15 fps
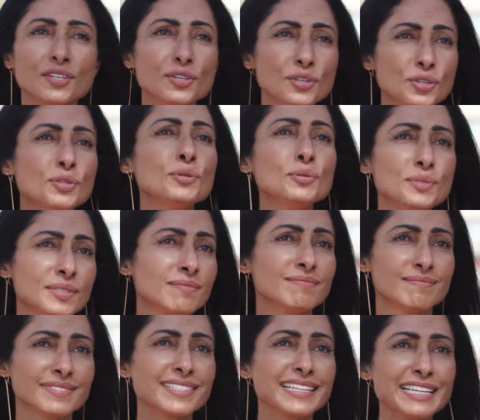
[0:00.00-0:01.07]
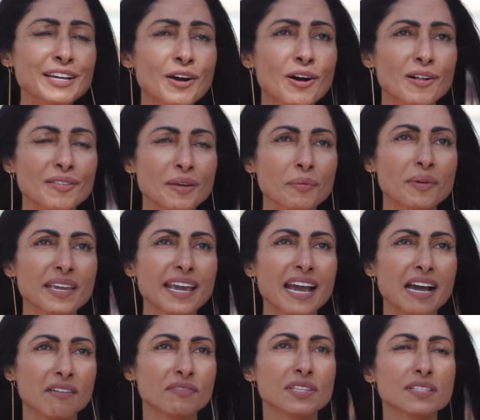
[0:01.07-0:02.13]
new city hall that we
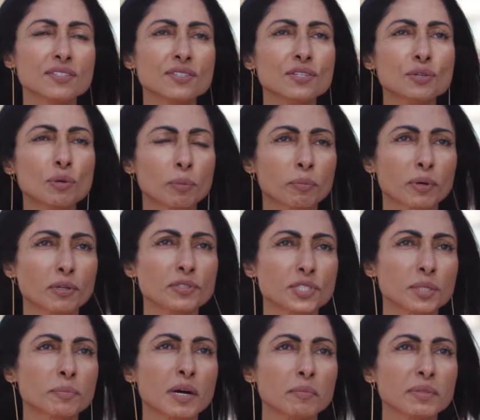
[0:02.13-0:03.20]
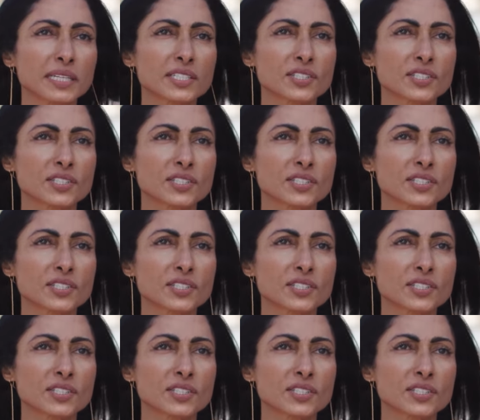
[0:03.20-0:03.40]
have, this new approach to public